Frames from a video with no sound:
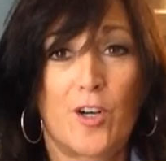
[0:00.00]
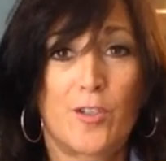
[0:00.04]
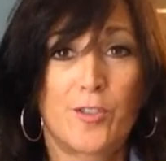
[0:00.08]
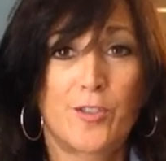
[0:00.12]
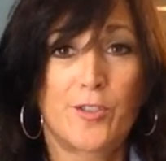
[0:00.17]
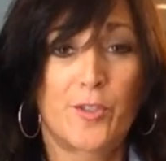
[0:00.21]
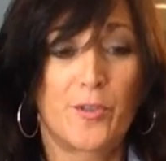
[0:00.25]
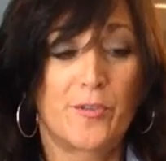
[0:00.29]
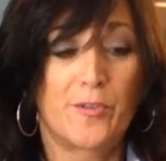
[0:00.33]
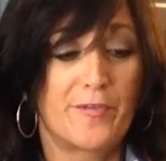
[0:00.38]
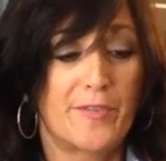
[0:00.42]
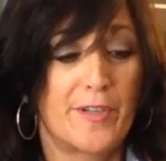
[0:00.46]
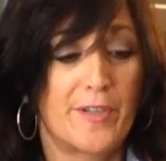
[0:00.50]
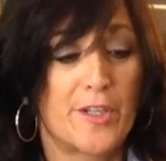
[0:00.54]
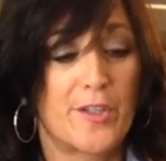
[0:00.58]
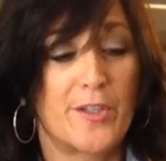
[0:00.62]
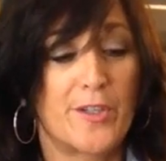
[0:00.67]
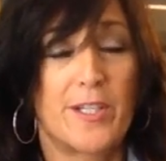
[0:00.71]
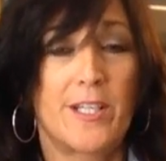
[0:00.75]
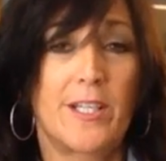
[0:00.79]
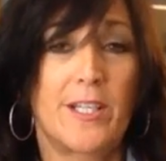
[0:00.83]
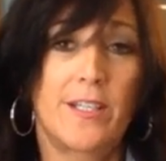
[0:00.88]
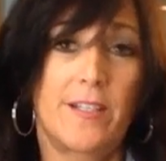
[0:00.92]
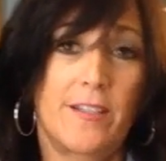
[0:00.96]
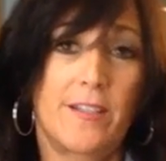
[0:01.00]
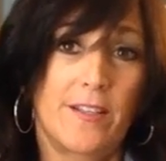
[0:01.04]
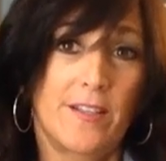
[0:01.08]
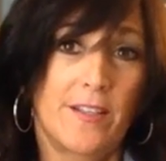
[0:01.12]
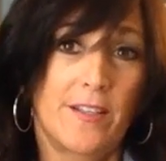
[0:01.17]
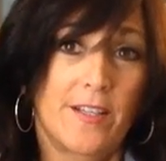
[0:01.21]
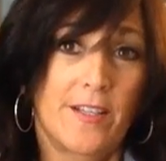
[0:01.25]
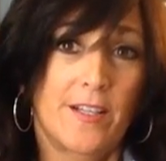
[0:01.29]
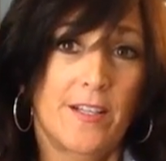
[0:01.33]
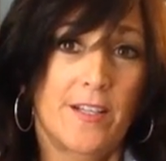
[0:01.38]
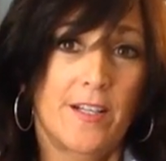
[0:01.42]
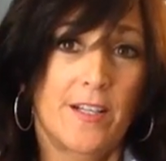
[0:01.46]
also varying.
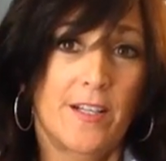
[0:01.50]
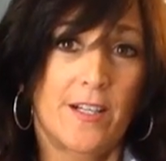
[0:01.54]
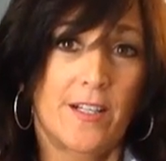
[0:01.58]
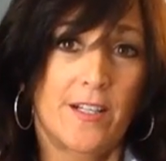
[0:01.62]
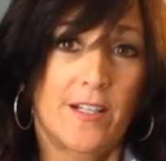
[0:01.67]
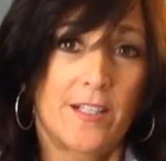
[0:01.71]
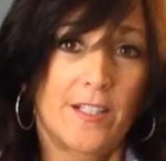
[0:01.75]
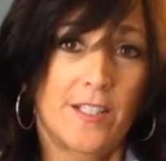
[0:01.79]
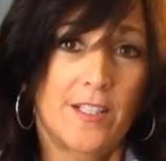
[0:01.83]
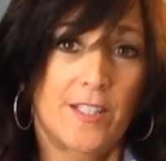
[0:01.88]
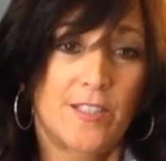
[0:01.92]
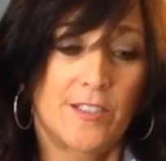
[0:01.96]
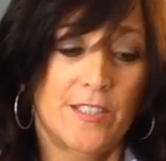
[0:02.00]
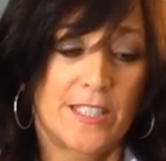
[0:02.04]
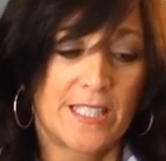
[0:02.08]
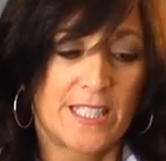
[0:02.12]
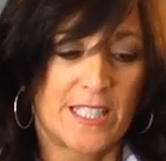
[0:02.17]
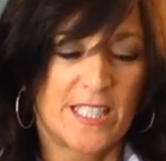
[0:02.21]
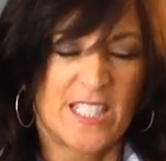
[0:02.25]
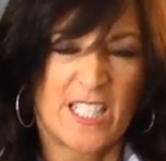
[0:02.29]
Like